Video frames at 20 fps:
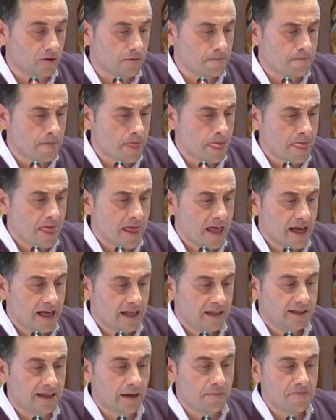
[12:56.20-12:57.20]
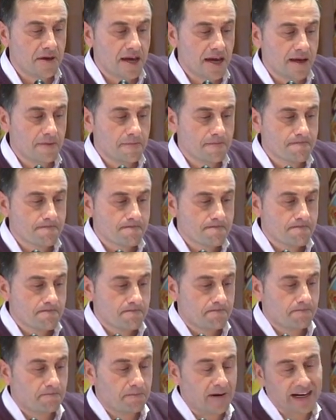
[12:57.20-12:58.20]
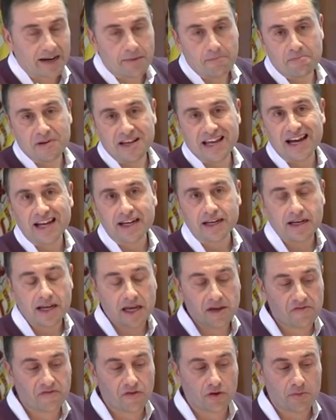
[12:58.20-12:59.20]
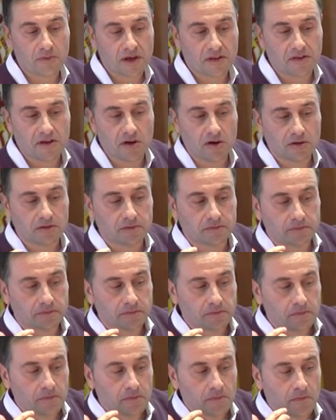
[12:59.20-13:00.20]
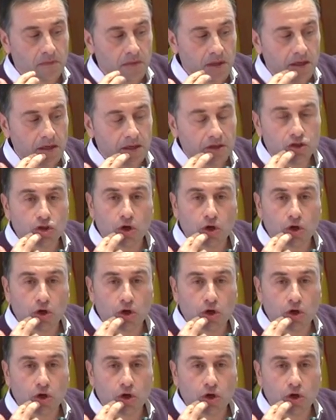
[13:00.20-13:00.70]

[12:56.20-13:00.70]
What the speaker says: are using more or less these type of tools. Also,